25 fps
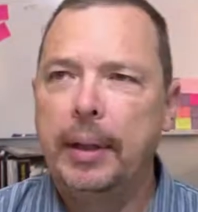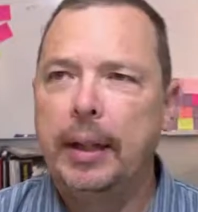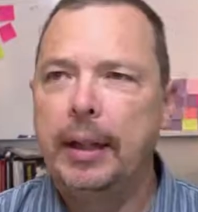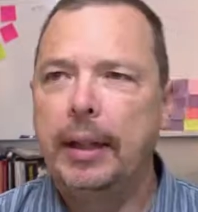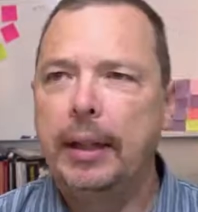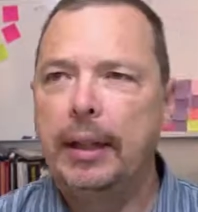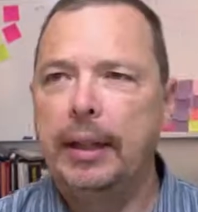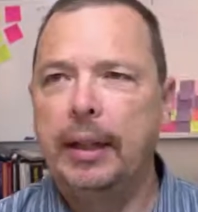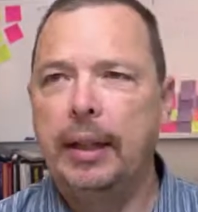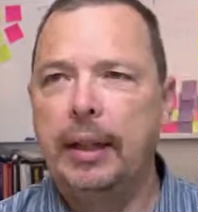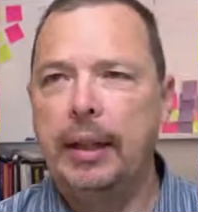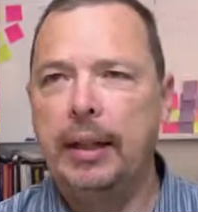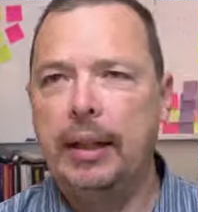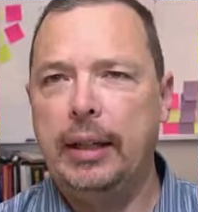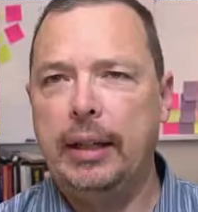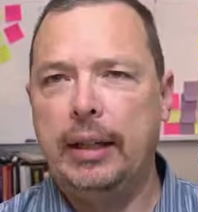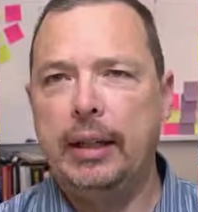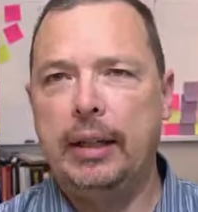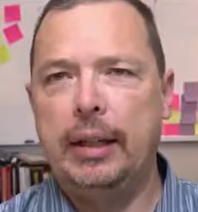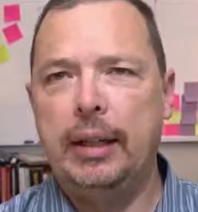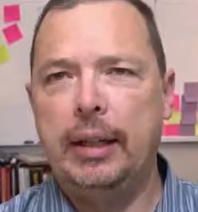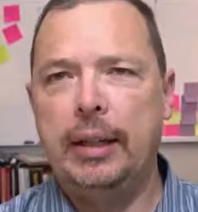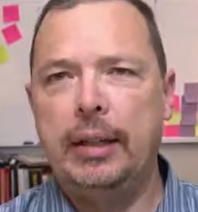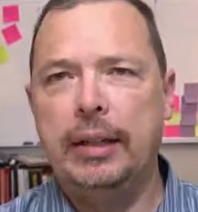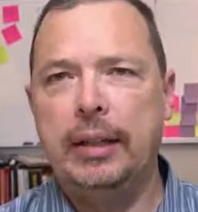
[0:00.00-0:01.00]
it
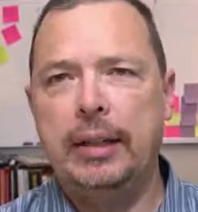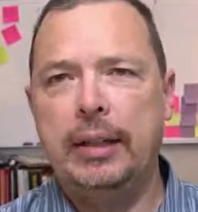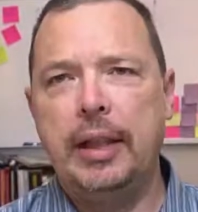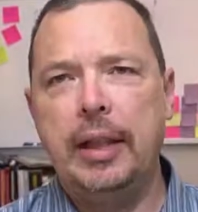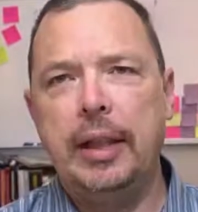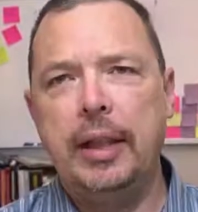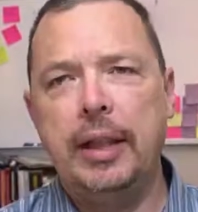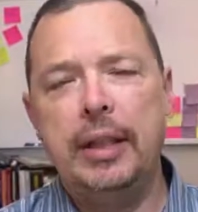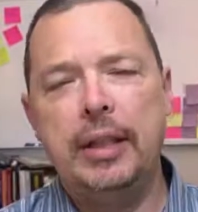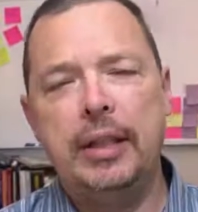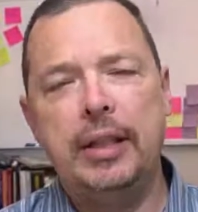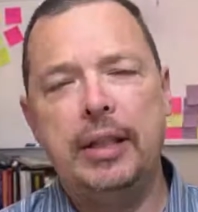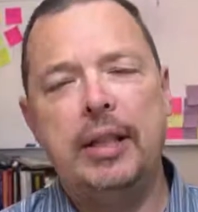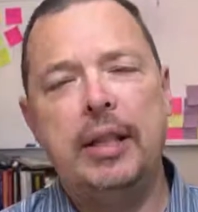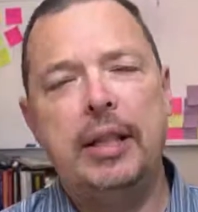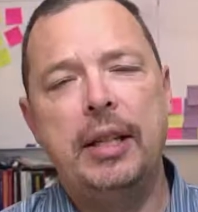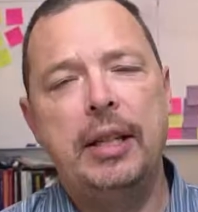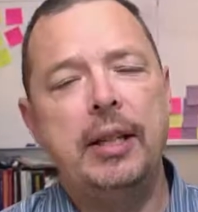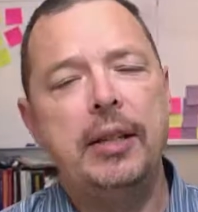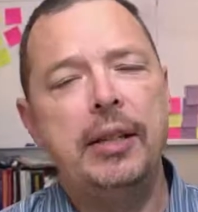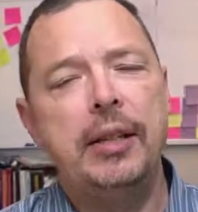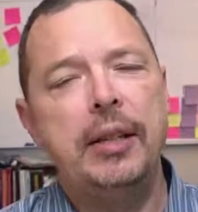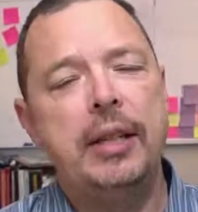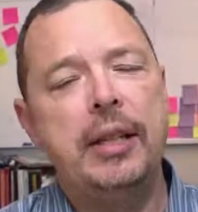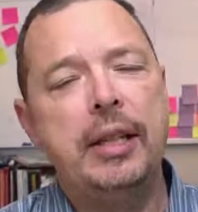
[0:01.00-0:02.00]
is kind of
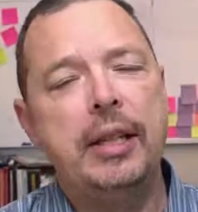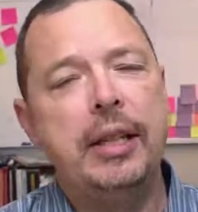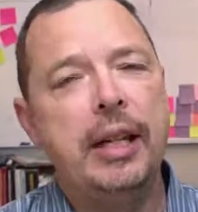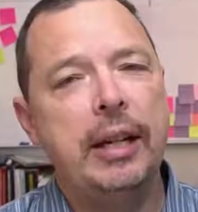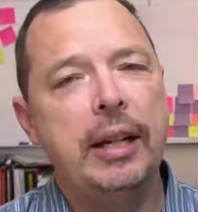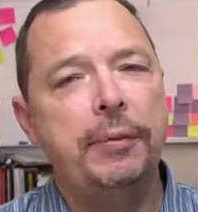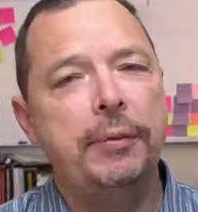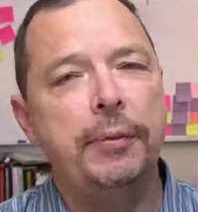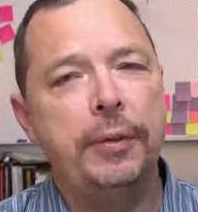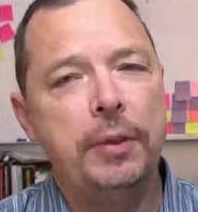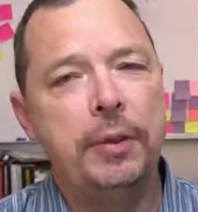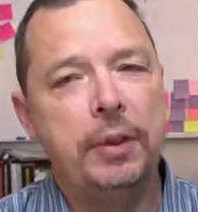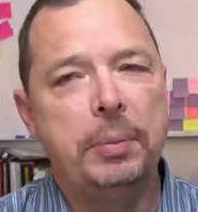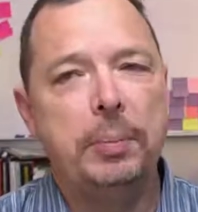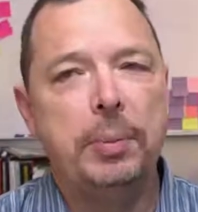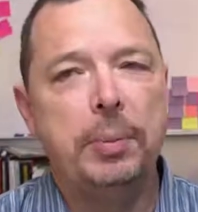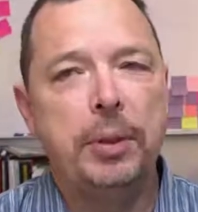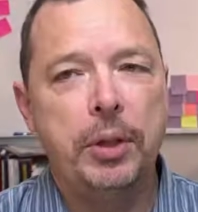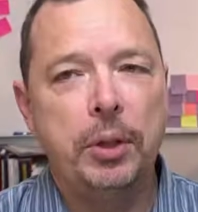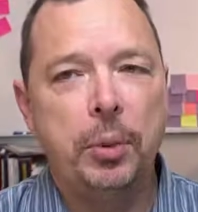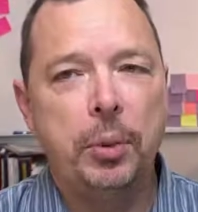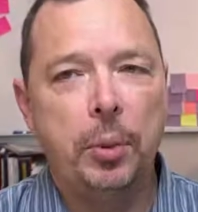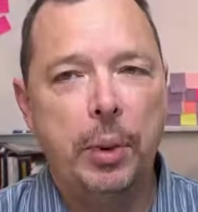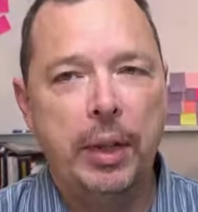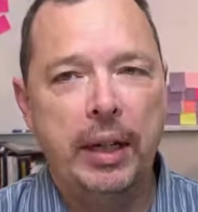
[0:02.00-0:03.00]
the difference
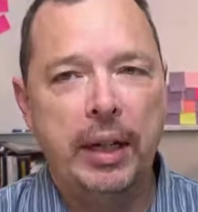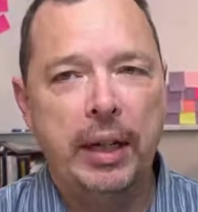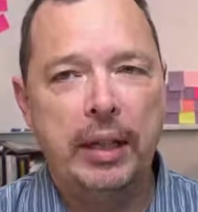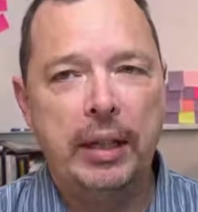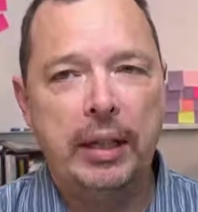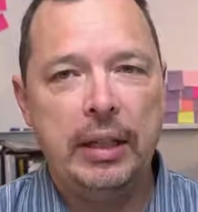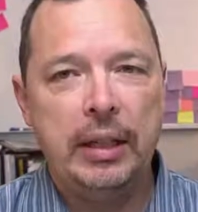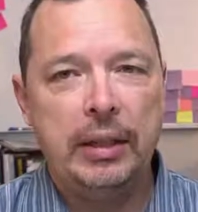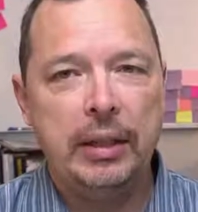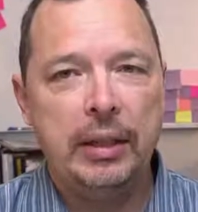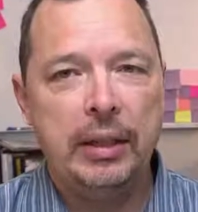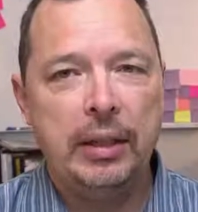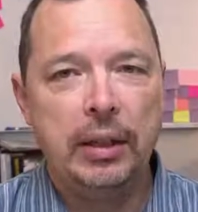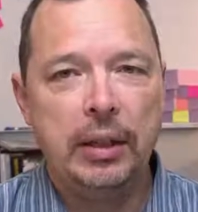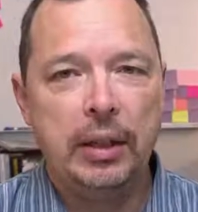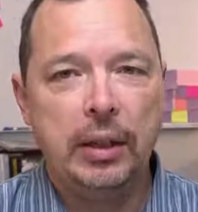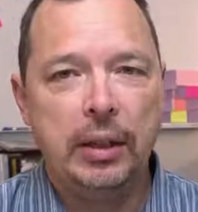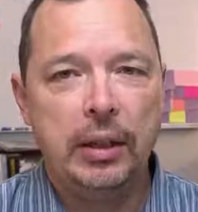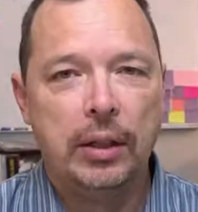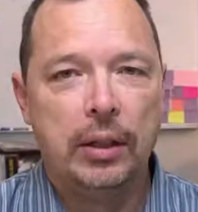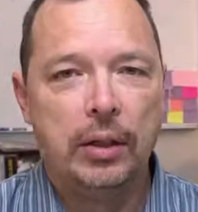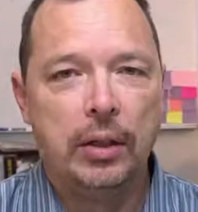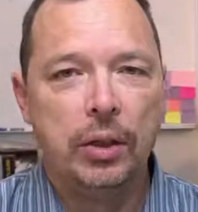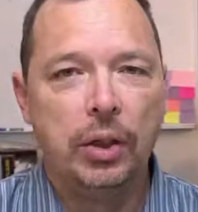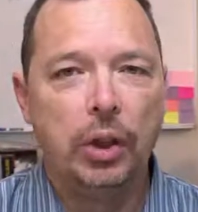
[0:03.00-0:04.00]
between
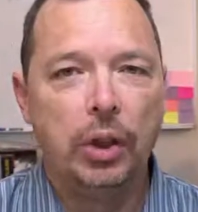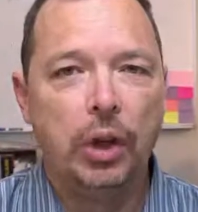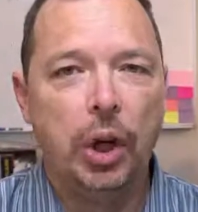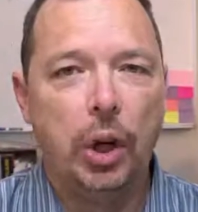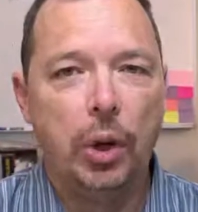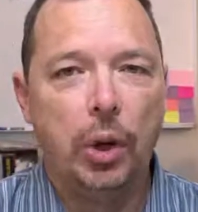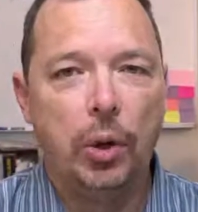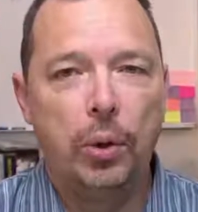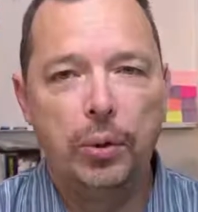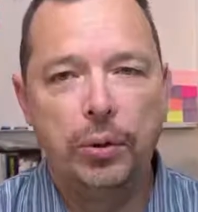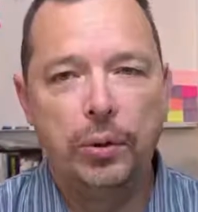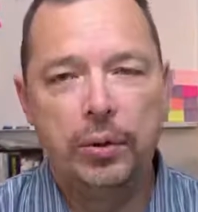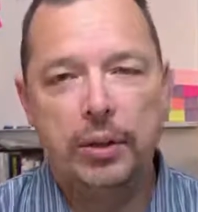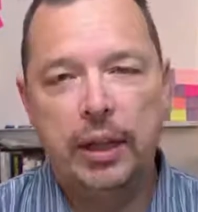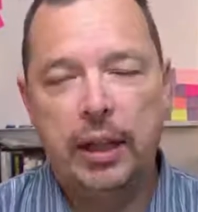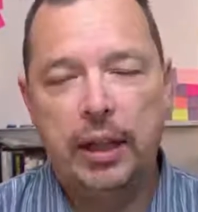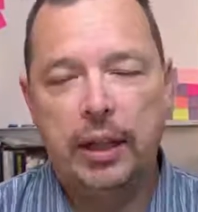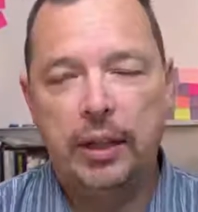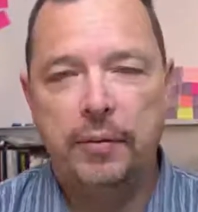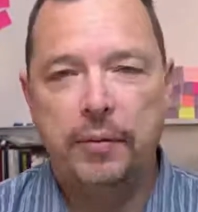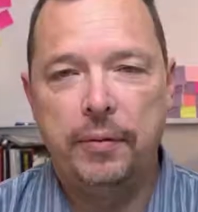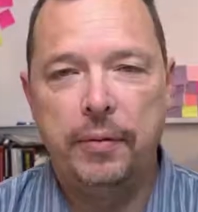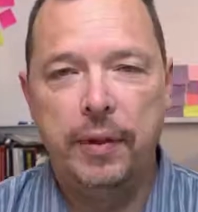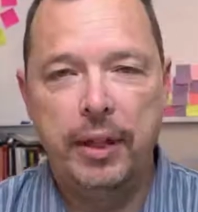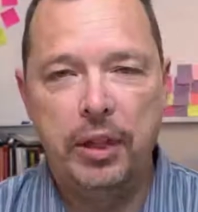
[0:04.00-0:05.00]
goals and
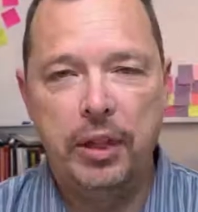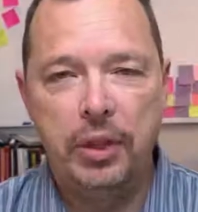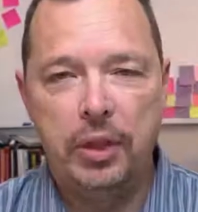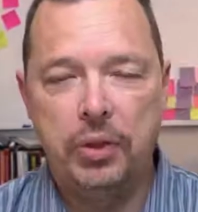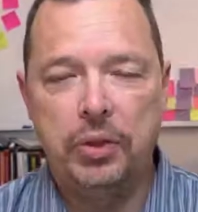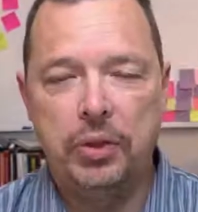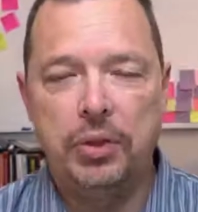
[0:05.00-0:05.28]
a vision.